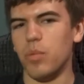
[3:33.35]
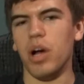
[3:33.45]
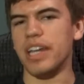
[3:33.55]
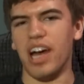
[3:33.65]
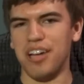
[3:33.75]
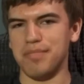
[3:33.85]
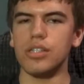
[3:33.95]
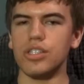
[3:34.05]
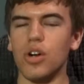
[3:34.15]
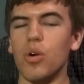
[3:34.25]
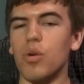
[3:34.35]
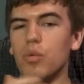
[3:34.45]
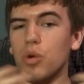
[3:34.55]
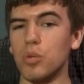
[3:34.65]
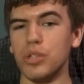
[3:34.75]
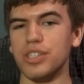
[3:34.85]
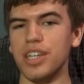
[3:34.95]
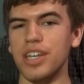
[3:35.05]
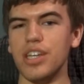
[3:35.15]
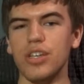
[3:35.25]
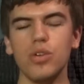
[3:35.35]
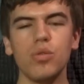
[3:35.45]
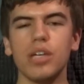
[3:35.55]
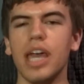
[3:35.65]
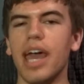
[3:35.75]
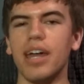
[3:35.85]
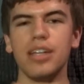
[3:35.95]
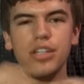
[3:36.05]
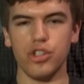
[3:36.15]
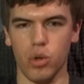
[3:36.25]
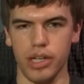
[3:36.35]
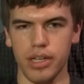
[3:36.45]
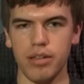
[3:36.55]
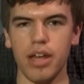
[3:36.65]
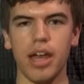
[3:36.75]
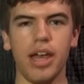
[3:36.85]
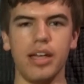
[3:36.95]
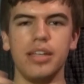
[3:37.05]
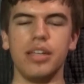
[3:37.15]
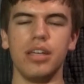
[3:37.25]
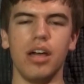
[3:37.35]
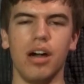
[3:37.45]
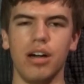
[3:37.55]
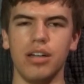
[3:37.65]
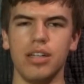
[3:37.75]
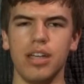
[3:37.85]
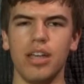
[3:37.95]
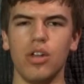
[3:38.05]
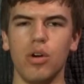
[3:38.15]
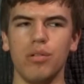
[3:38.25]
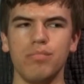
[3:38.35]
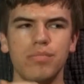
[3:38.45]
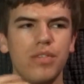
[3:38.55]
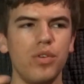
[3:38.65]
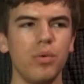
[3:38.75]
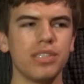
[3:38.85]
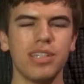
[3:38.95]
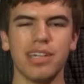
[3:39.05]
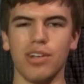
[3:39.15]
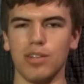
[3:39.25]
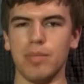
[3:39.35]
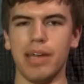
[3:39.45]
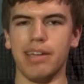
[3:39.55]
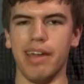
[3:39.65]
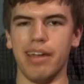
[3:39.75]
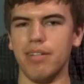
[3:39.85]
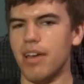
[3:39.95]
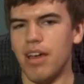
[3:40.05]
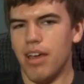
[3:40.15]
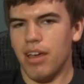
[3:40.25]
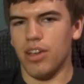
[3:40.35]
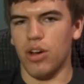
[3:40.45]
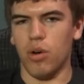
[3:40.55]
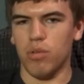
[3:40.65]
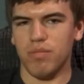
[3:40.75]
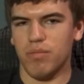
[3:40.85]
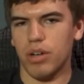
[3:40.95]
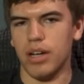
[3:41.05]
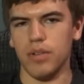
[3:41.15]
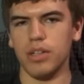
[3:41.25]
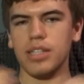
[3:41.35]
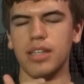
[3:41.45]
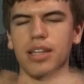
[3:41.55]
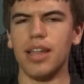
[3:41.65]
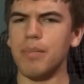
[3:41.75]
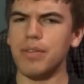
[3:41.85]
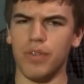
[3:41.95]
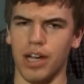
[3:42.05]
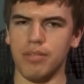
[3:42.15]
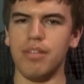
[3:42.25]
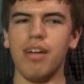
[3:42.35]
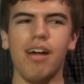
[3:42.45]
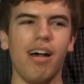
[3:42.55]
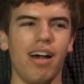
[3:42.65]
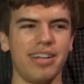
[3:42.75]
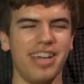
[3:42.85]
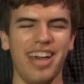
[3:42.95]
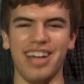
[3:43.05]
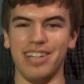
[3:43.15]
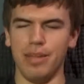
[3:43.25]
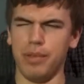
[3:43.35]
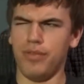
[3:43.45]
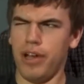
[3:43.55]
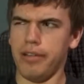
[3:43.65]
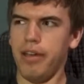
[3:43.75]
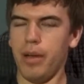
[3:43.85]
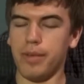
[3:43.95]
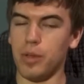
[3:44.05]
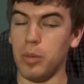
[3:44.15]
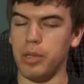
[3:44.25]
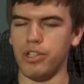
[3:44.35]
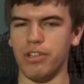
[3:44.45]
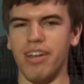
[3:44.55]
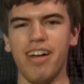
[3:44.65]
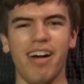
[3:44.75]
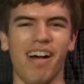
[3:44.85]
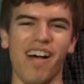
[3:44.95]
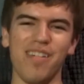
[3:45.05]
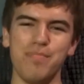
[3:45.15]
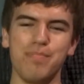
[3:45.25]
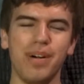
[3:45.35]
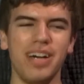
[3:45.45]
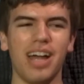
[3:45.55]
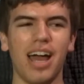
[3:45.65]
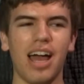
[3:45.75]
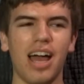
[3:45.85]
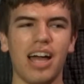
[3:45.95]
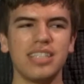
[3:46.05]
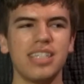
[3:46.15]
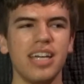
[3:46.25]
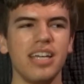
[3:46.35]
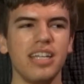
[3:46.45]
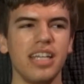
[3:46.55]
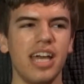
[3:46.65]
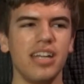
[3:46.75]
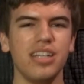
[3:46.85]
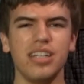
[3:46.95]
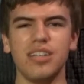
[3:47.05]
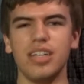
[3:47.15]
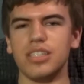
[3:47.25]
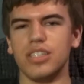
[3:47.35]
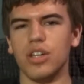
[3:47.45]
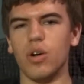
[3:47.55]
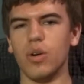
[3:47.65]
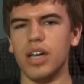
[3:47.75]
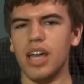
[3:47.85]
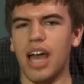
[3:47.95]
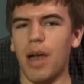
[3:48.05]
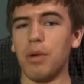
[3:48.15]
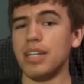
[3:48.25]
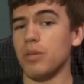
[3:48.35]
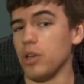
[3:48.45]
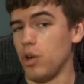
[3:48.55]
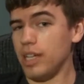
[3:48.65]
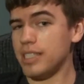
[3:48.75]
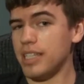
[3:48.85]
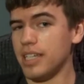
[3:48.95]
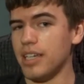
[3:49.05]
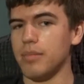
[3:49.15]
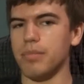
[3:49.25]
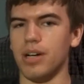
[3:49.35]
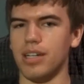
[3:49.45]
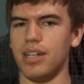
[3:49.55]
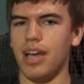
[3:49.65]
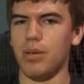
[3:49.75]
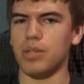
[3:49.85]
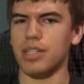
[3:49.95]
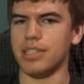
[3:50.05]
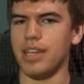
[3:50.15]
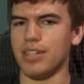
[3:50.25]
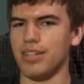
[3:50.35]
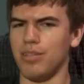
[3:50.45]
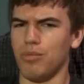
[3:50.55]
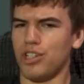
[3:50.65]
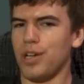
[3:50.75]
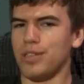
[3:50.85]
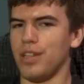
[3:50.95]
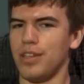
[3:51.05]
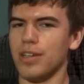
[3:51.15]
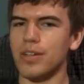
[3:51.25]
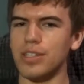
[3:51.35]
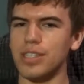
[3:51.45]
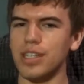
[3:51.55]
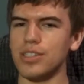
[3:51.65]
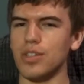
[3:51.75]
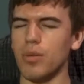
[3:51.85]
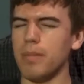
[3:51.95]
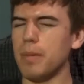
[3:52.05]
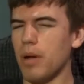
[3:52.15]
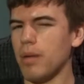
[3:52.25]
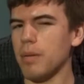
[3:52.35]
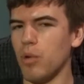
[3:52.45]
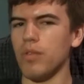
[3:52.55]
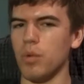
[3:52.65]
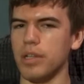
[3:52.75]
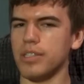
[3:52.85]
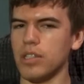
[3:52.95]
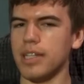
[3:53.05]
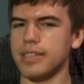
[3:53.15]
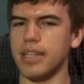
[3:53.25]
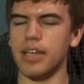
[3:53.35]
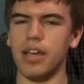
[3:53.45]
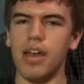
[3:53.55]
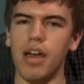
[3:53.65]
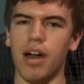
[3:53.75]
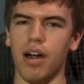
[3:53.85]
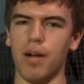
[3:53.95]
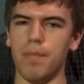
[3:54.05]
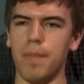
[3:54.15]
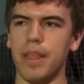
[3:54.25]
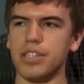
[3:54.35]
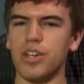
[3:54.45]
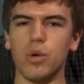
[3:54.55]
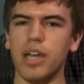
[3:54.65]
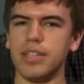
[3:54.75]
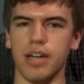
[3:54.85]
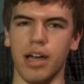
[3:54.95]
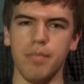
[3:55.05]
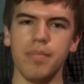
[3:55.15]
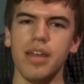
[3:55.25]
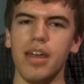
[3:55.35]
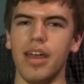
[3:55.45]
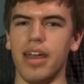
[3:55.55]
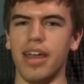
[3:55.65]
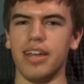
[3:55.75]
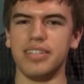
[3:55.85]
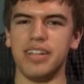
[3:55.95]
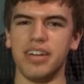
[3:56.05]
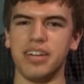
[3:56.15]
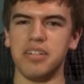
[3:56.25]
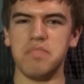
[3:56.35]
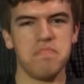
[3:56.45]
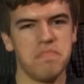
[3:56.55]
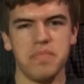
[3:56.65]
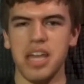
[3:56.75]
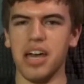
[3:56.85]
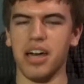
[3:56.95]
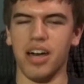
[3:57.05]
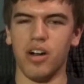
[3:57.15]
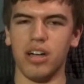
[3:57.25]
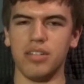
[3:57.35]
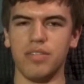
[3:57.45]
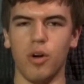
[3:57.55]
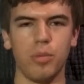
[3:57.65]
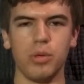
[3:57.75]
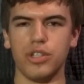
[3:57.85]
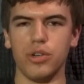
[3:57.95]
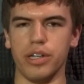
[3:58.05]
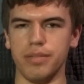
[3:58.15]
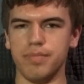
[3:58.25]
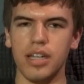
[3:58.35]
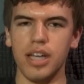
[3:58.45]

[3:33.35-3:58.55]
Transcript: Why not? So World War Z, you can enjoy it, and uh, you know if you went to like an early matinee, you know whatever that, that that'd be fine. I get that'd be fine. I'm giving you permission. Uh, but I'd say in the end, it's you know I, I, didn't regret seeing it, but I wouldn't exactly rush out to the theater to see it, so it'd be probably more of a rental, I'd say. Um, it's an okay time, and uh, yeah, I, I hope you enjoy it.